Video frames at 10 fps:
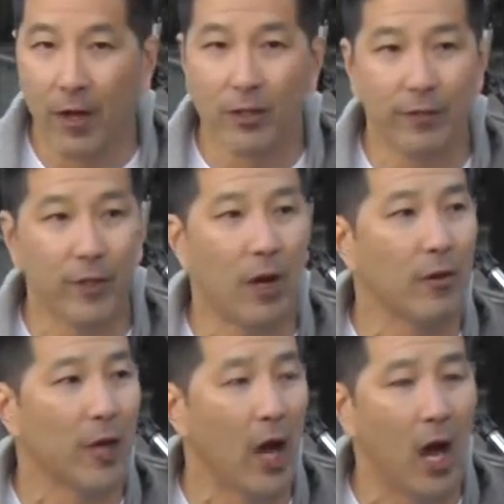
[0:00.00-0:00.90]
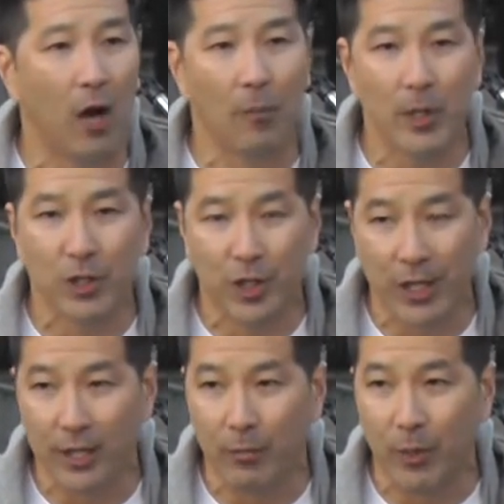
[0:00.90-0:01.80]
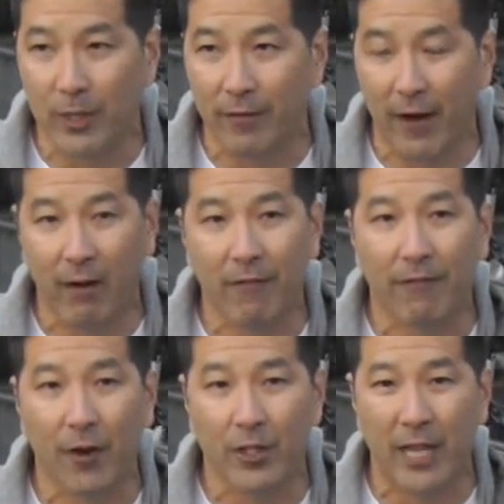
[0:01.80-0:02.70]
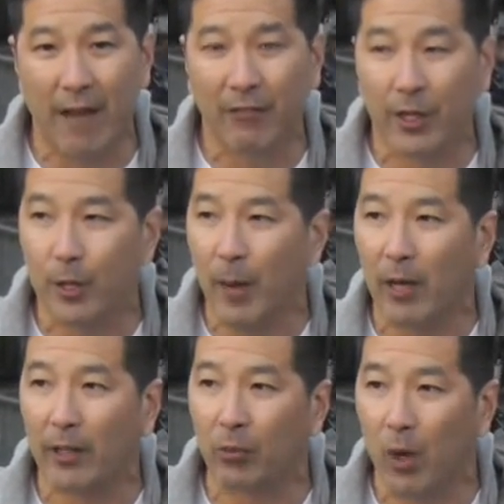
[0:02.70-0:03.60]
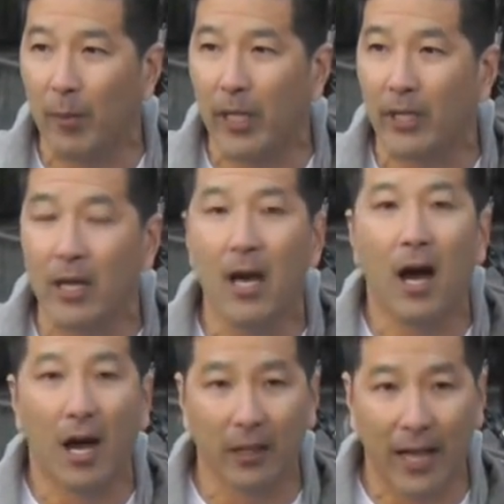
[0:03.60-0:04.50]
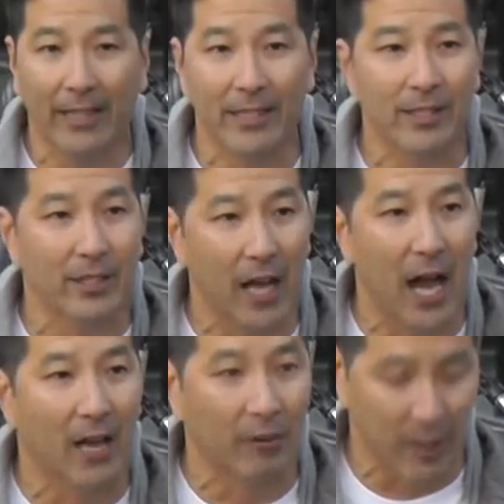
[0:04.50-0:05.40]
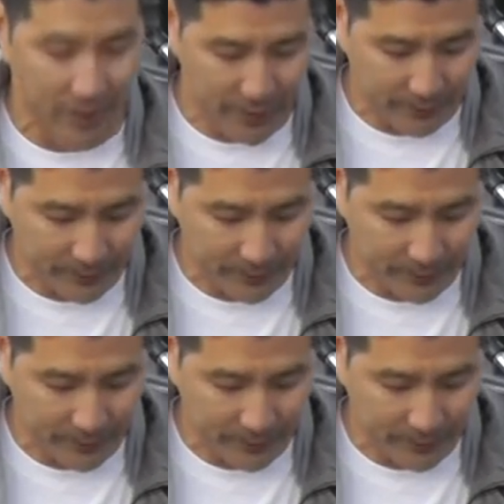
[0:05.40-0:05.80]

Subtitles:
those of you who don't know, Miss Chisholm was the very first African-American woman elected to Congress.